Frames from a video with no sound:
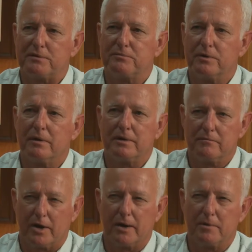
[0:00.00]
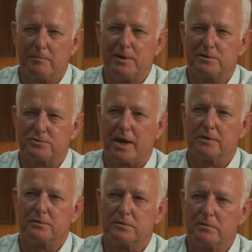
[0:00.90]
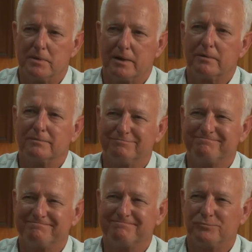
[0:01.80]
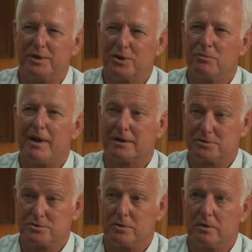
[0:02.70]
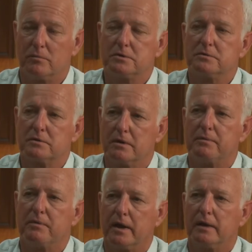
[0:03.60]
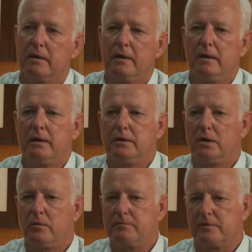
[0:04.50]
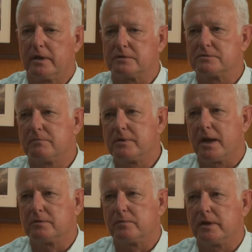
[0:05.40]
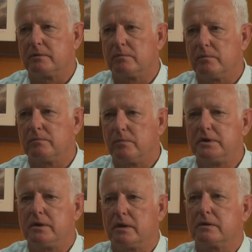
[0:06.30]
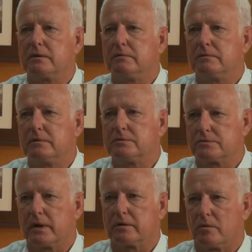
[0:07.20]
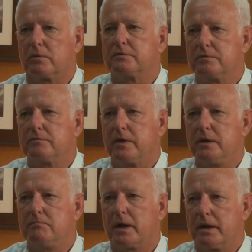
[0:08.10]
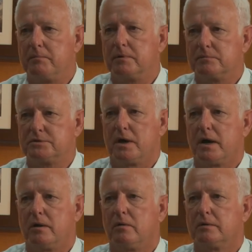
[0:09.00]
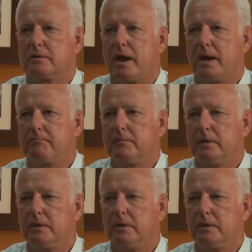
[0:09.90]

foot will invariably be a size or 2 bigger when you go back to shoeing them, which is a good thing. You know, we forget sometimes we tend to constrict horses' feet by keeping them shod all the time.